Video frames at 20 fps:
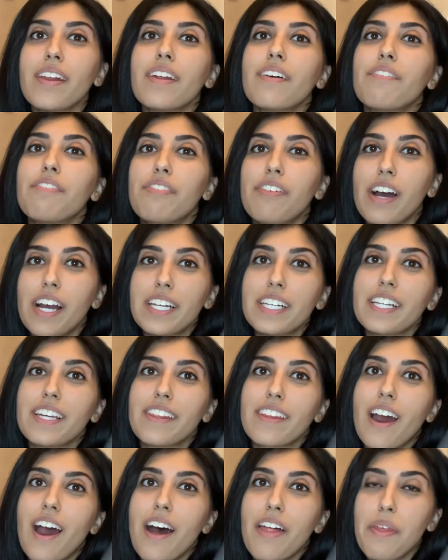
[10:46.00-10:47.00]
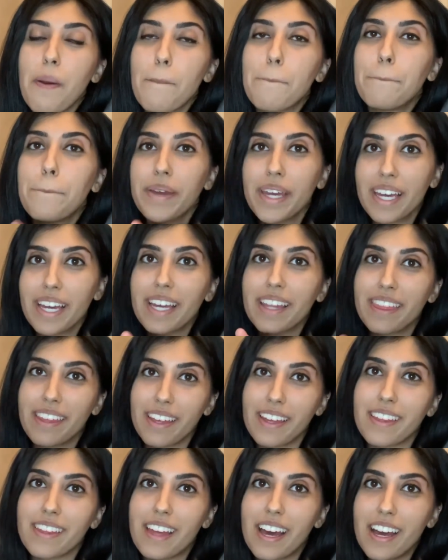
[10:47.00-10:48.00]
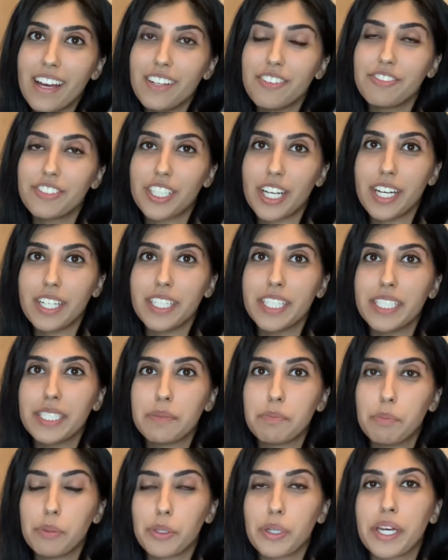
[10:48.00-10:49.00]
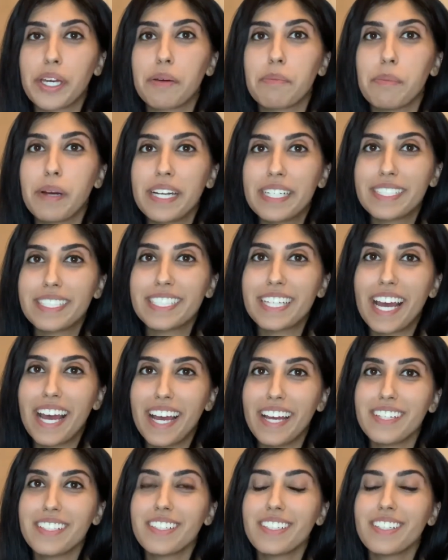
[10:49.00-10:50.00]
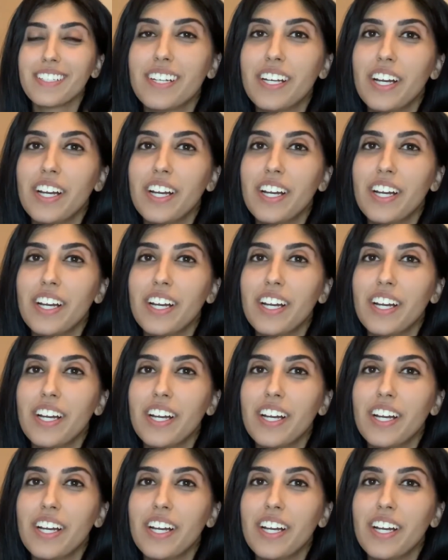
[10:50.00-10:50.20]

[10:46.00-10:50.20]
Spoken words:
then finally, the other big thing that I have done is booking my tent.